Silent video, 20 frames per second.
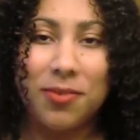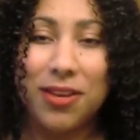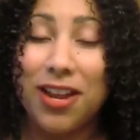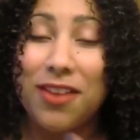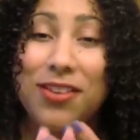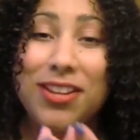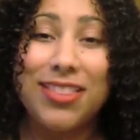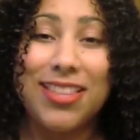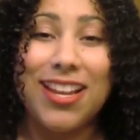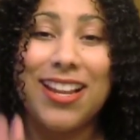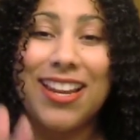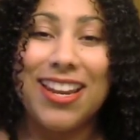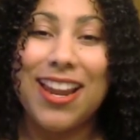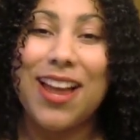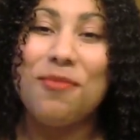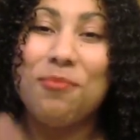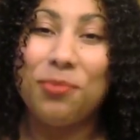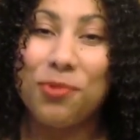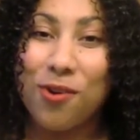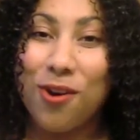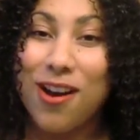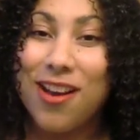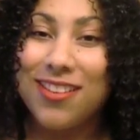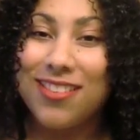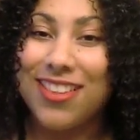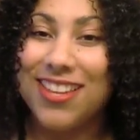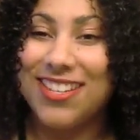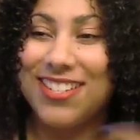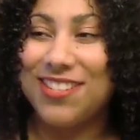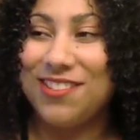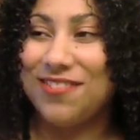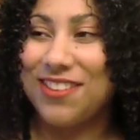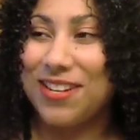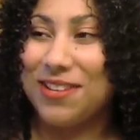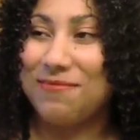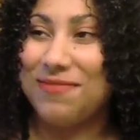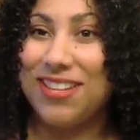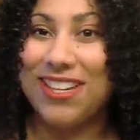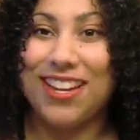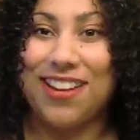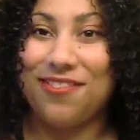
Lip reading: but everything that I bought that she recommended,